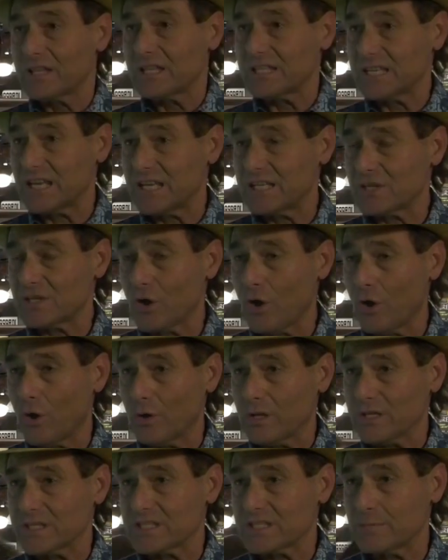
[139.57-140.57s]
The city's
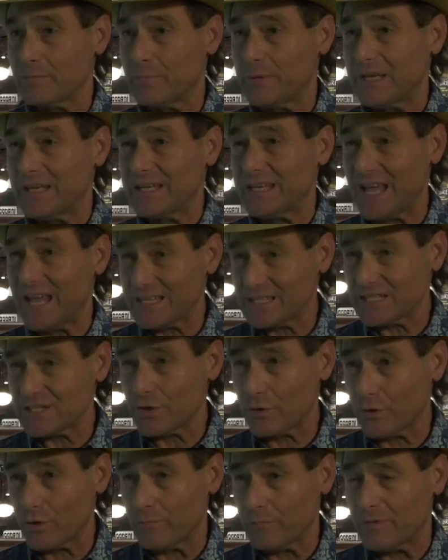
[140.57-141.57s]
goal is to be net
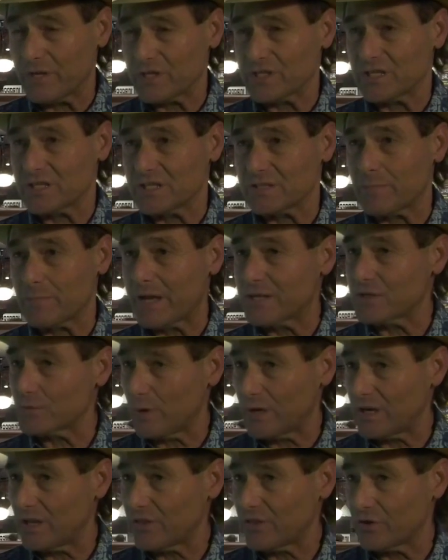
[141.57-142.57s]
zero emissions by
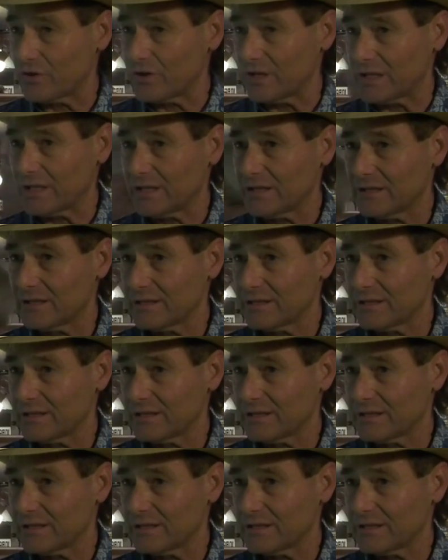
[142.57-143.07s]
2030.